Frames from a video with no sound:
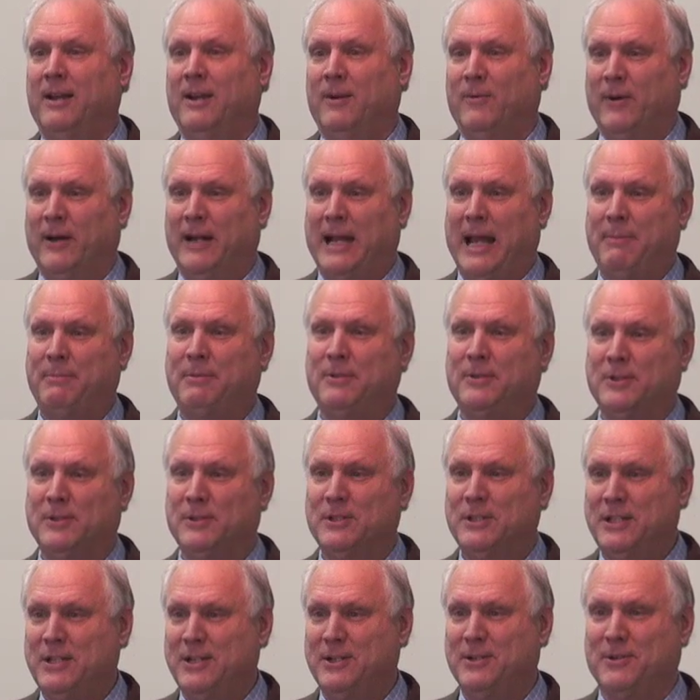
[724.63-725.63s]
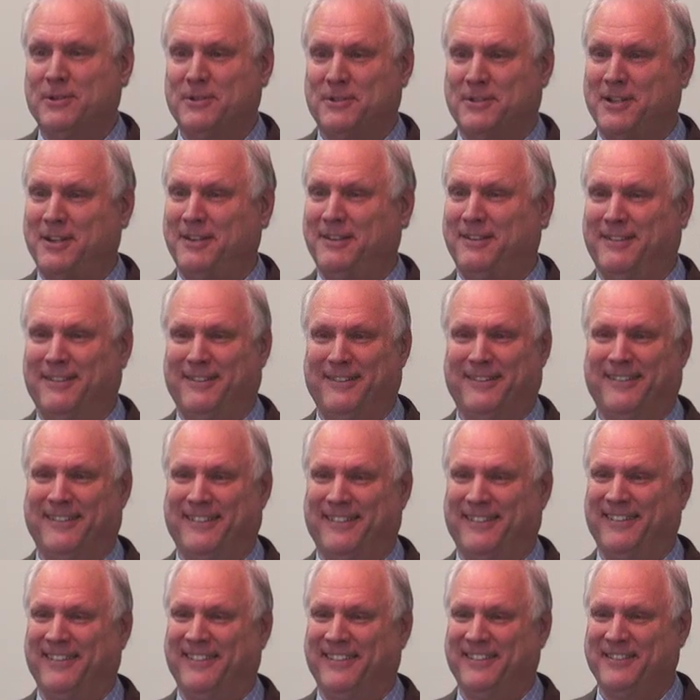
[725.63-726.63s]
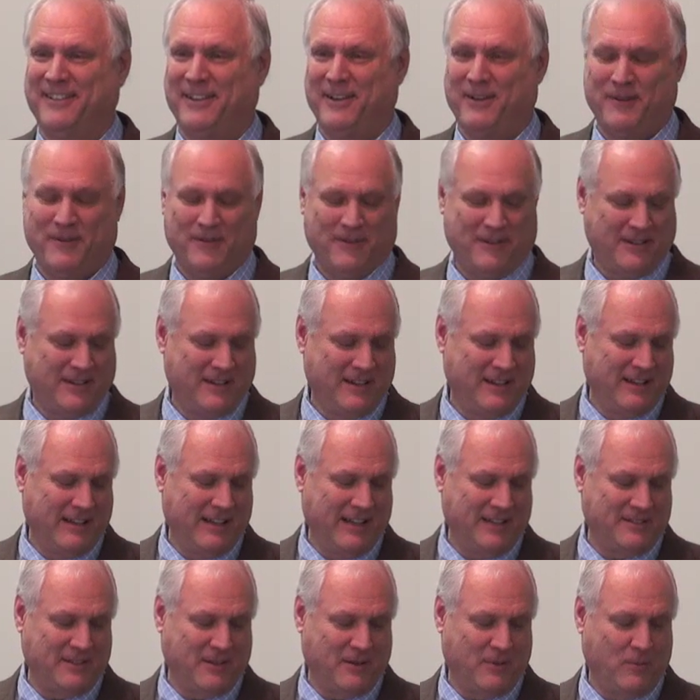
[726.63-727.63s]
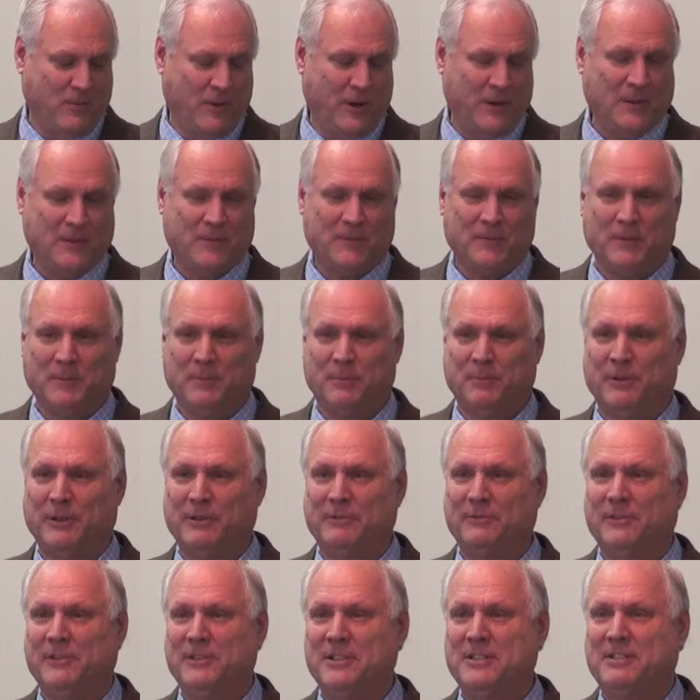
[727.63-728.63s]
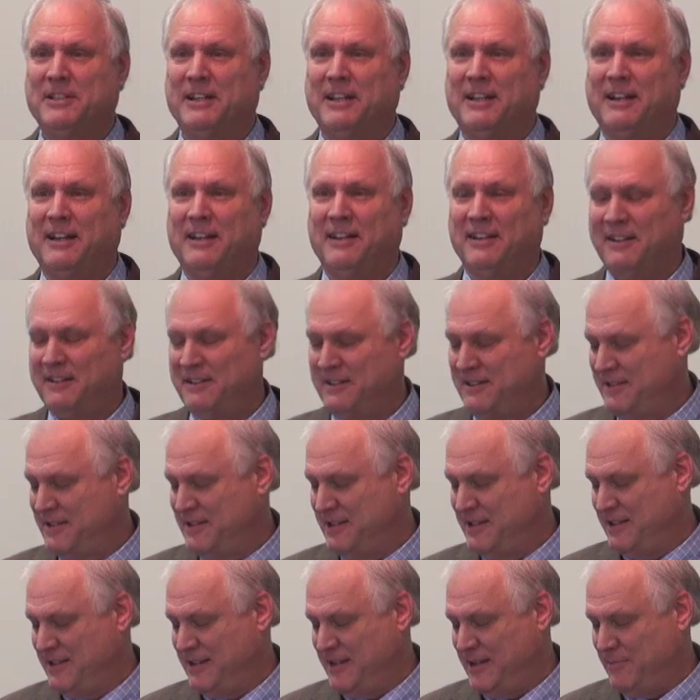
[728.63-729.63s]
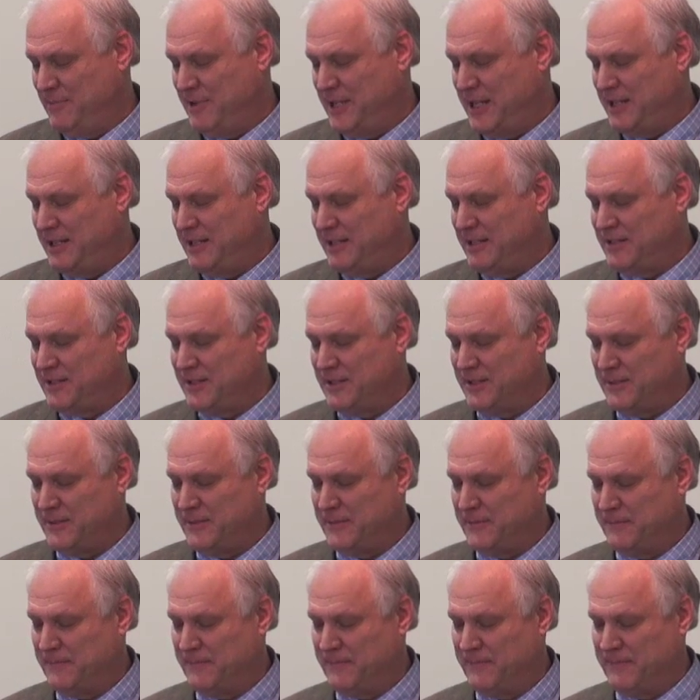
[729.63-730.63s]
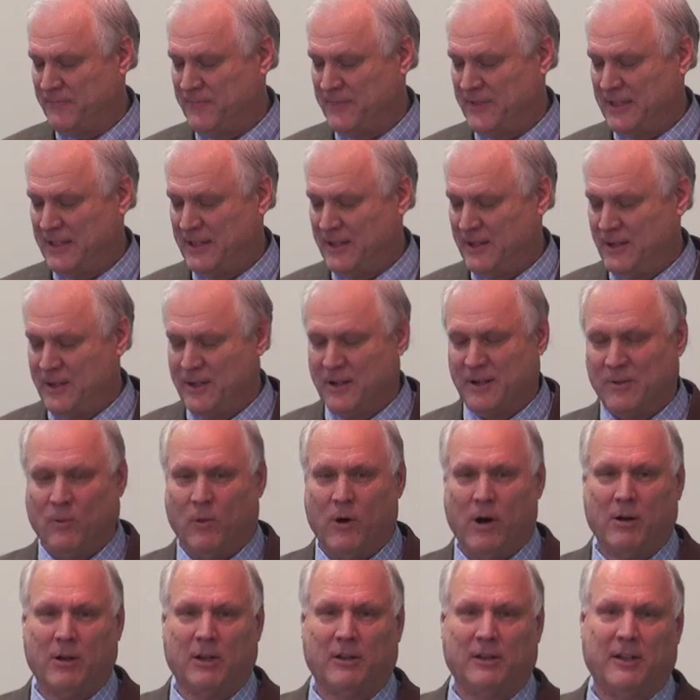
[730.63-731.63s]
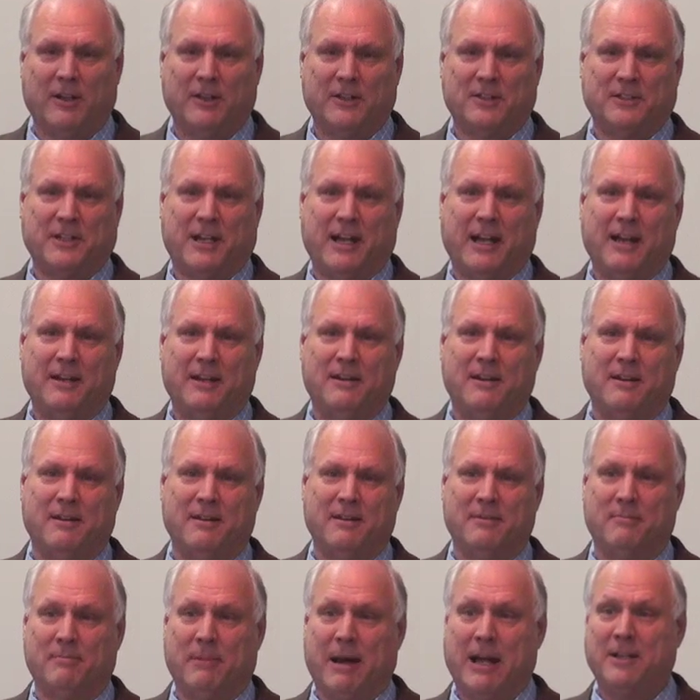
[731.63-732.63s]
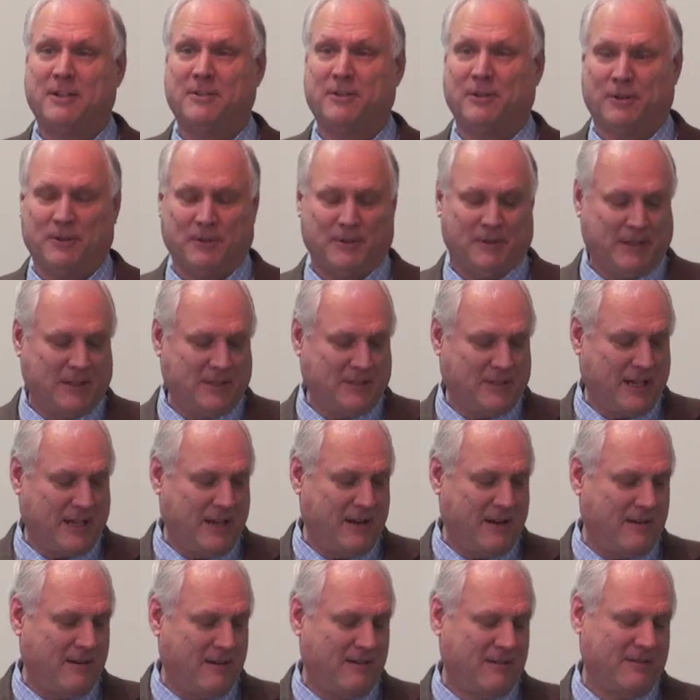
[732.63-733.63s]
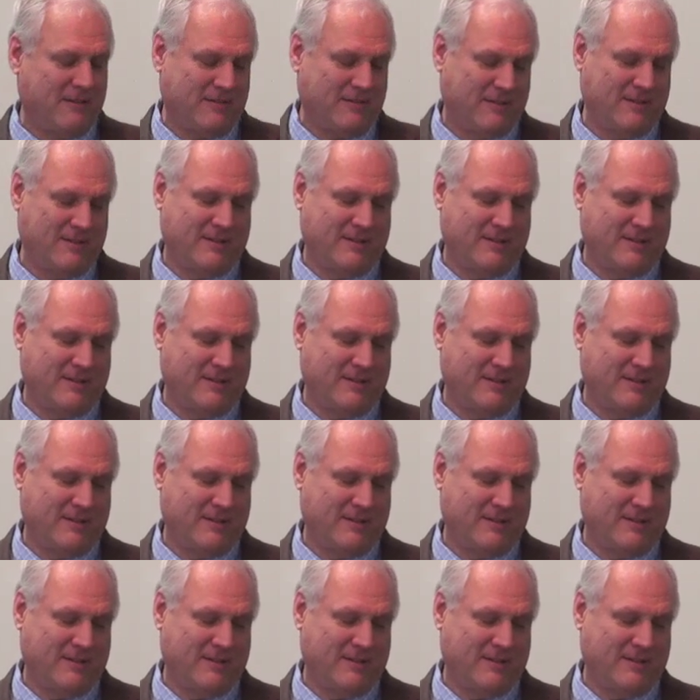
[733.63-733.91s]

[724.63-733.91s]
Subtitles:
What happened through the years? So it's a wonderful privilege that I am getting to walk alongside my children as they are